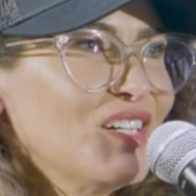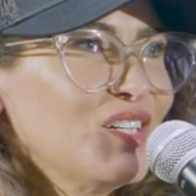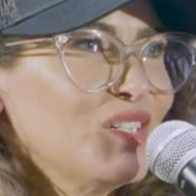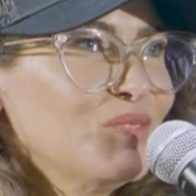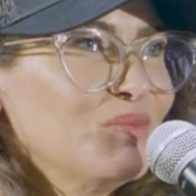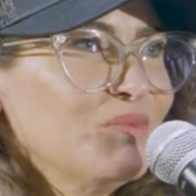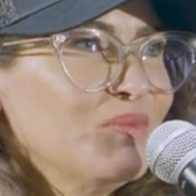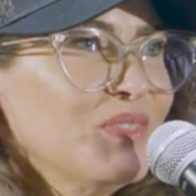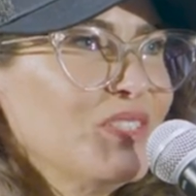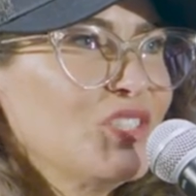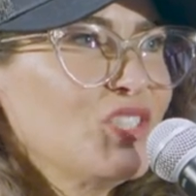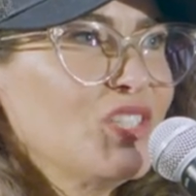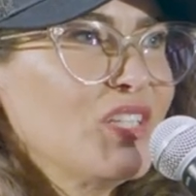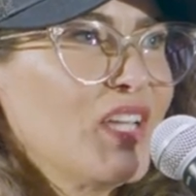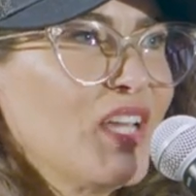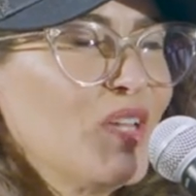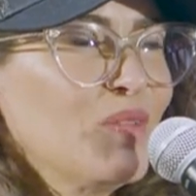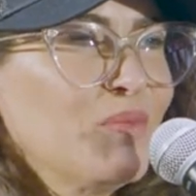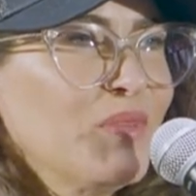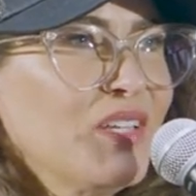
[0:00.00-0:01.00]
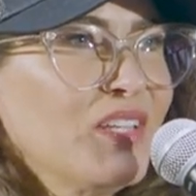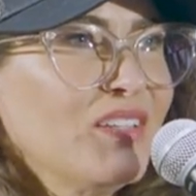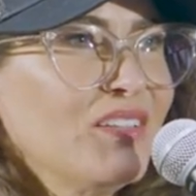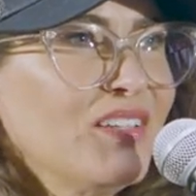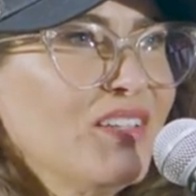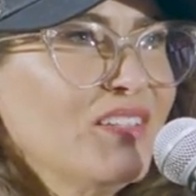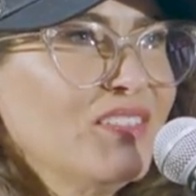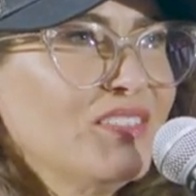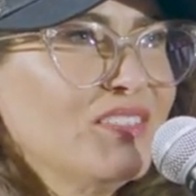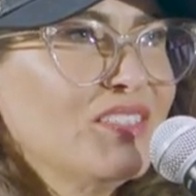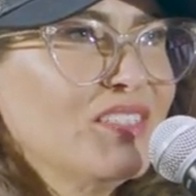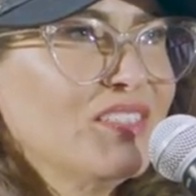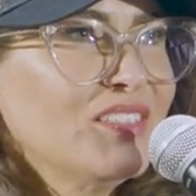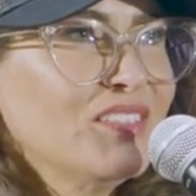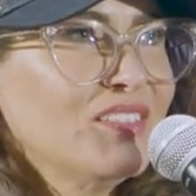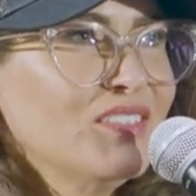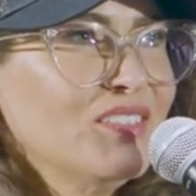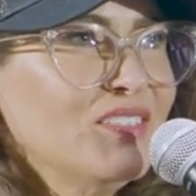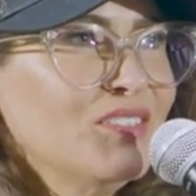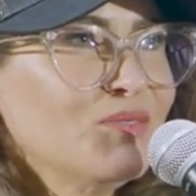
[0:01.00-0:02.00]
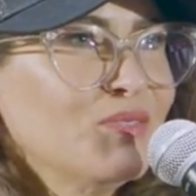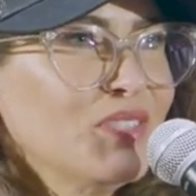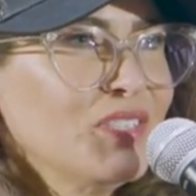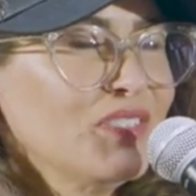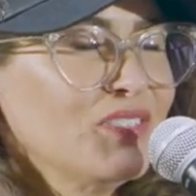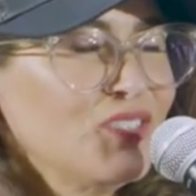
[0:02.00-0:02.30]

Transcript: um, she came in and did re